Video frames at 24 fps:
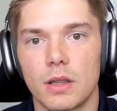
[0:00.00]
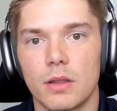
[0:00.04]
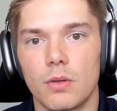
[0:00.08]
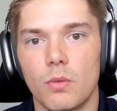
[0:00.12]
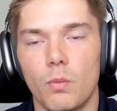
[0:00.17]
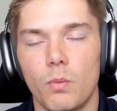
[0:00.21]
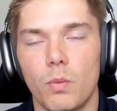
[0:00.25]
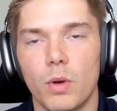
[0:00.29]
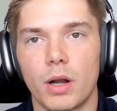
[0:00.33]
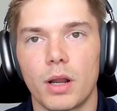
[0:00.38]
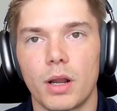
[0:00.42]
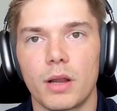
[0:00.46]

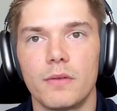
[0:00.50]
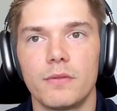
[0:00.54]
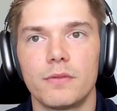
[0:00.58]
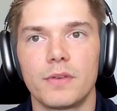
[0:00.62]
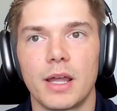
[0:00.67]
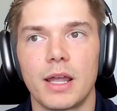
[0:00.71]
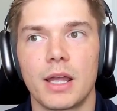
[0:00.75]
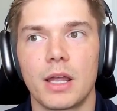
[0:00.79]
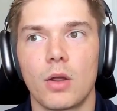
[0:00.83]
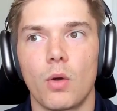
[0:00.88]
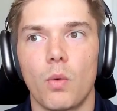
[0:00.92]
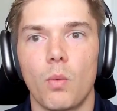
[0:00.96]
we're
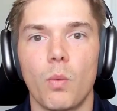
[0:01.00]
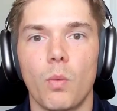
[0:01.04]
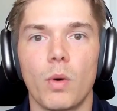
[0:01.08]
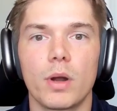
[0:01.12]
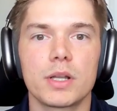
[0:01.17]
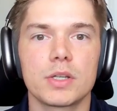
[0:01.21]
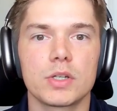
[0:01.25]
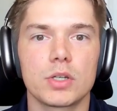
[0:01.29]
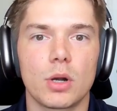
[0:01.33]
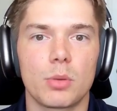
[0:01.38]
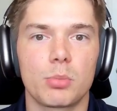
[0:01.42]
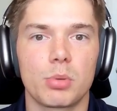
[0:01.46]
conveying what
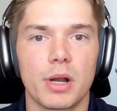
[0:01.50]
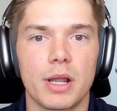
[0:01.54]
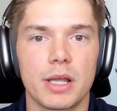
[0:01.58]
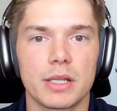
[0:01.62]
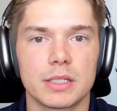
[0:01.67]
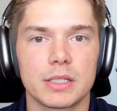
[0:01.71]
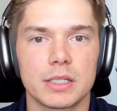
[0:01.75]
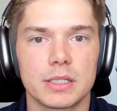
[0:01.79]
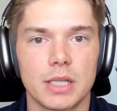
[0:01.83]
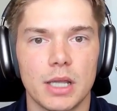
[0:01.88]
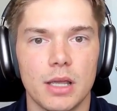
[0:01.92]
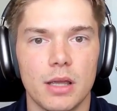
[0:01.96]
does our brand
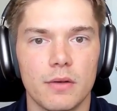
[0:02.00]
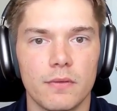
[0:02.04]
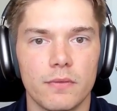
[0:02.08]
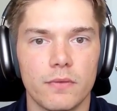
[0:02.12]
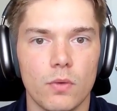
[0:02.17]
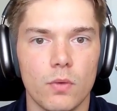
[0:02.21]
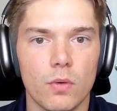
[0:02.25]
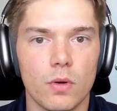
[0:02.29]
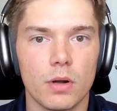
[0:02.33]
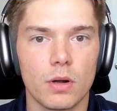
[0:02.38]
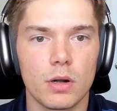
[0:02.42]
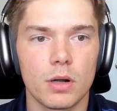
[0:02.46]
stand
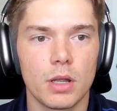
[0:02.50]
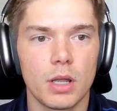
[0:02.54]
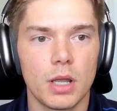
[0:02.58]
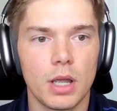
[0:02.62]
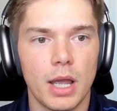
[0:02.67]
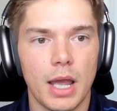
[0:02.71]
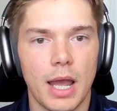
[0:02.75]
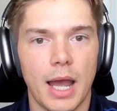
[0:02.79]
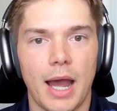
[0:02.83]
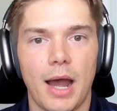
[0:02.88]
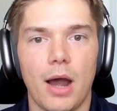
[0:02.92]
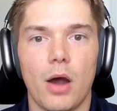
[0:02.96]
for?
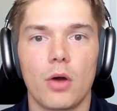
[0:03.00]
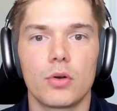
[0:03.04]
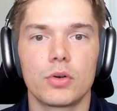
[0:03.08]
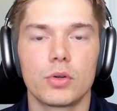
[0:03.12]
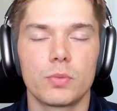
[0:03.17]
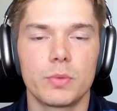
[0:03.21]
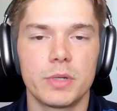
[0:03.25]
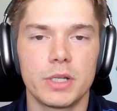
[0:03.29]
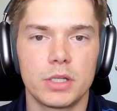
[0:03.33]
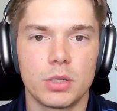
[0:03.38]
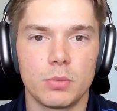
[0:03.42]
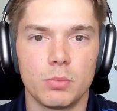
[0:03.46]
How do
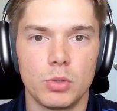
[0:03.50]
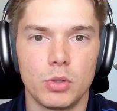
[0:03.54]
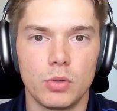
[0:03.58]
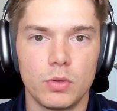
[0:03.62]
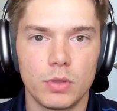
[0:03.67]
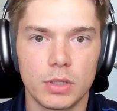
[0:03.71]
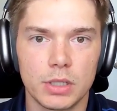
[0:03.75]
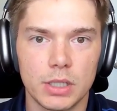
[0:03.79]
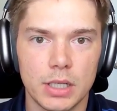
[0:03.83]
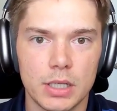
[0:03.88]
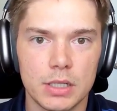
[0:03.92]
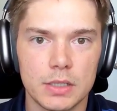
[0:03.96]
we
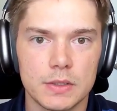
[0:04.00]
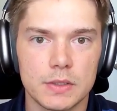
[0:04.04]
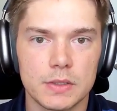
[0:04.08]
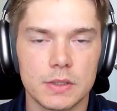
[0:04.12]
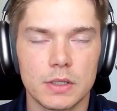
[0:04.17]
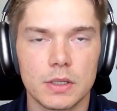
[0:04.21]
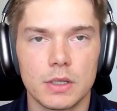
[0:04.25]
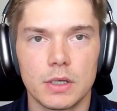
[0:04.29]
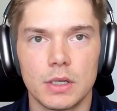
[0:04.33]
communicate?